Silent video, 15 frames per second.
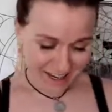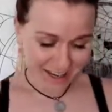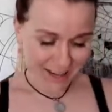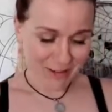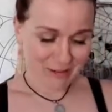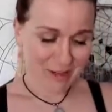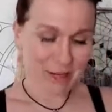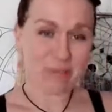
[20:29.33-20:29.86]
I
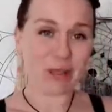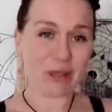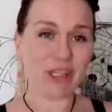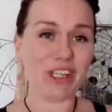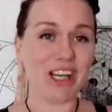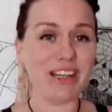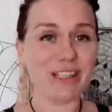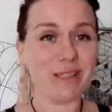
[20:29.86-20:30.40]
really
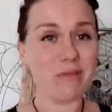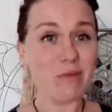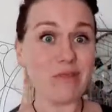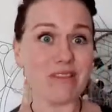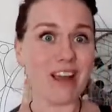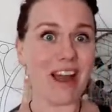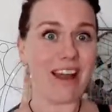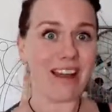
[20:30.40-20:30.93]
appreciate your
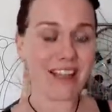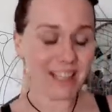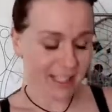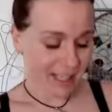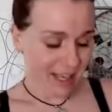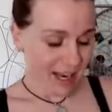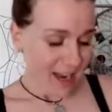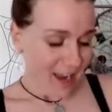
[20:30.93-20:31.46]
support, guys.
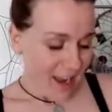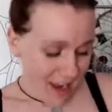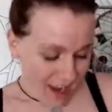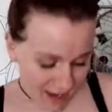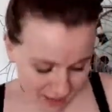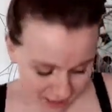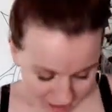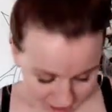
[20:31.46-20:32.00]

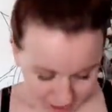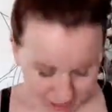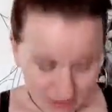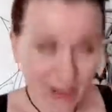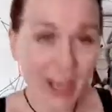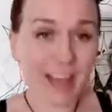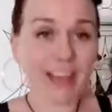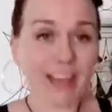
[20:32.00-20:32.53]

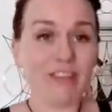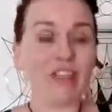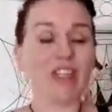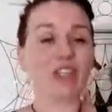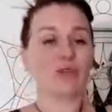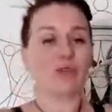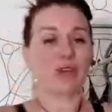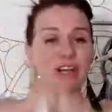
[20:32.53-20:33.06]
Okay, give it a
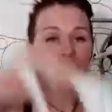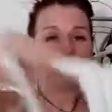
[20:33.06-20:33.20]
good rip.